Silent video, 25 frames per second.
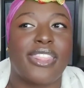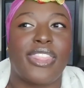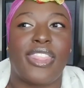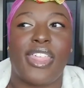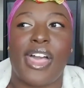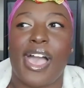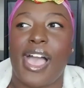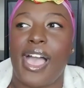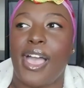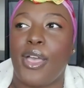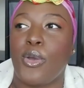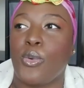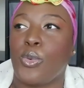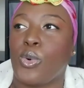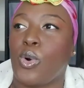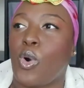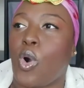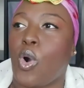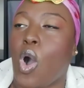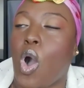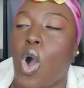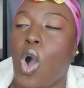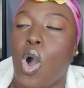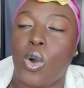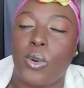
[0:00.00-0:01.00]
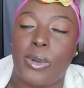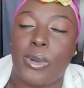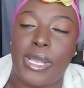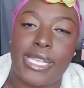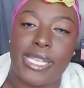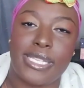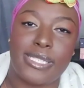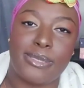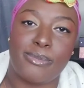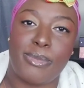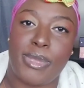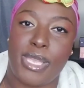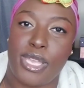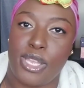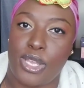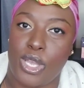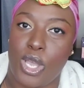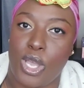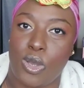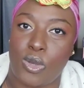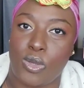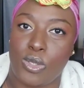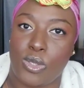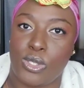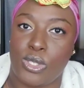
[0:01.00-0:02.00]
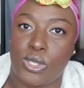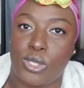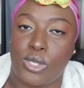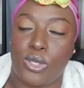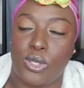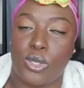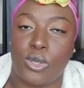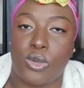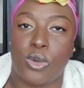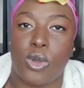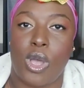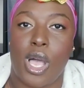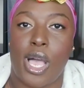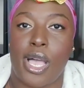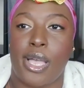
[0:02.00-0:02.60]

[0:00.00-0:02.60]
That will always be a go-to.